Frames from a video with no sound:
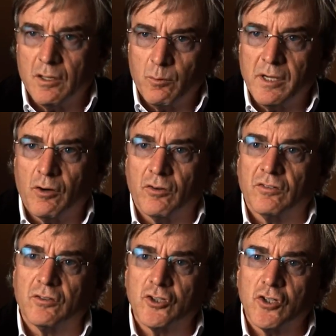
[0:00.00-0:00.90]
rehearse
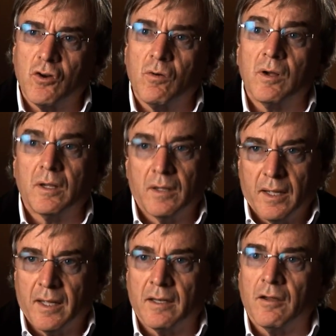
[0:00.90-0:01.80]
the show
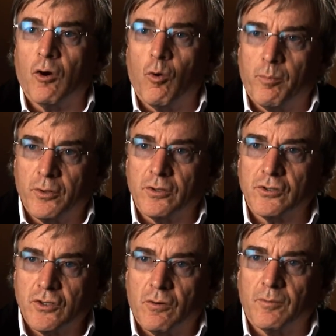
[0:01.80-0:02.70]
and open the
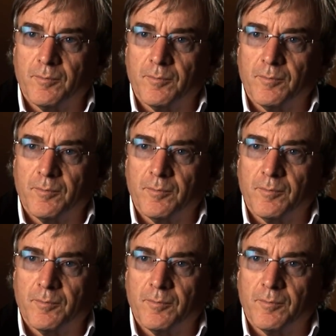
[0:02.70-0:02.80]
show.